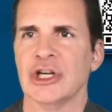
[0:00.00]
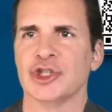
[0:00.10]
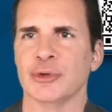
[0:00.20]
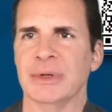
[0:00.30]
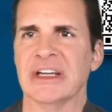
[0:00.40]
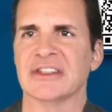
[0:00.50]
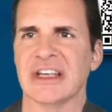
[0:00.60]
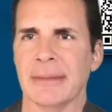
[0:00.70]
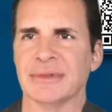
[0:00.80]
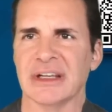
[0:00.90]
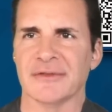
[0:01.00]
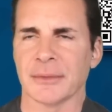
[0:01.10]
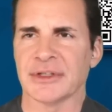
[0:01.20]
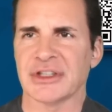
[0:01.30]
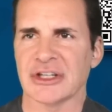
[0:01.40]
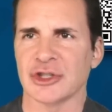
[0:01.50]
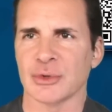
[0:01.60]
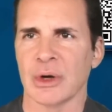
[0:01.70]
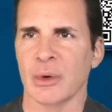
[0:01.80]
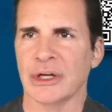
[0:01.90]
should be exempted from the Section
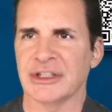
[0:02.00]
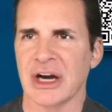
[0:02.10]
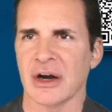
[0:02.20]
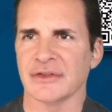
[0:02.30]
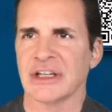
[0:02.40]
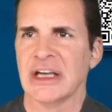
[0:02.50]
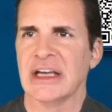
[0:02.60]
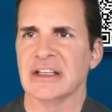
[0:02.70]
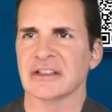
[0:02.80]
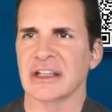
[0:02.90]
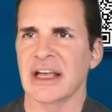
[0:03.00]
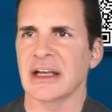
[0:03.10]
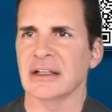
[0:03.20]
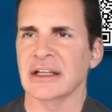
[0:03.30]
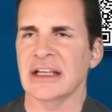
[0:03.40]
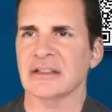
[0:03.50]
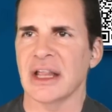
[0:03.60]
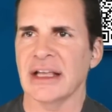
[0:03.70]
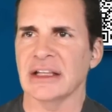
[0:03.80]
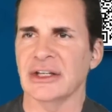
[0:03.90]
301 tariffs. He's le less
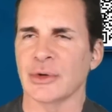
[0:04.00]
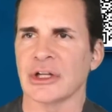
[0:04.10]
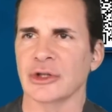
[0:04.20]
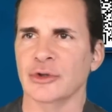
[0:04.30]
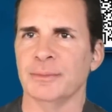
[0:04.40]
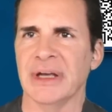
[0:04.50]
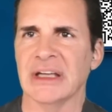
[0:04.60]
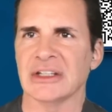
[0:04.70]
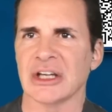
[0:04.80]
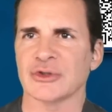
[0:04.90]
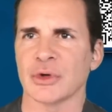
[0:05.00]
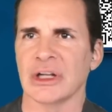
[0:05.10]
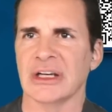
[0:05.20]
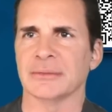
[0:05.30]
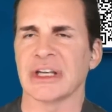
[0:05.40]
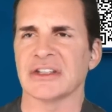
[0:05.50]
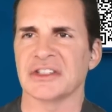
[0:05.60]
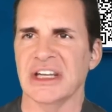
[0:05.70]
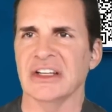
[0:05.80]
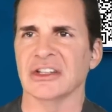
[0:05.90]
likely to include big industrial items like
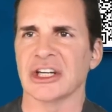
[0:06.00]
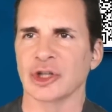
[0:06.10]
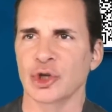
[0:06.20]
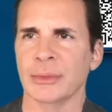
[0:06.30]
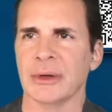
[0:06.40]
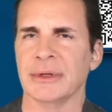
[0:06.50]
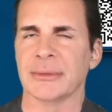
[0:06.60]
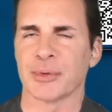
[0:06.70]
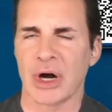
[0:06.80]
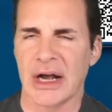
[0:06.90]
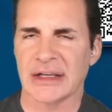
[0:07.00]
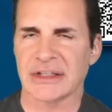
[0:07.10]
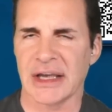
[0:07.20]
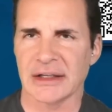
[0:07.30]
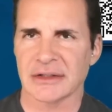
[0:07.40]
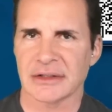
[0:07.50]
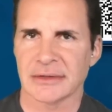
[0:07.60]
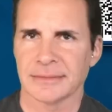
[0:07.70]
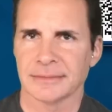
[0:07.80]
steel and aluminum in the process.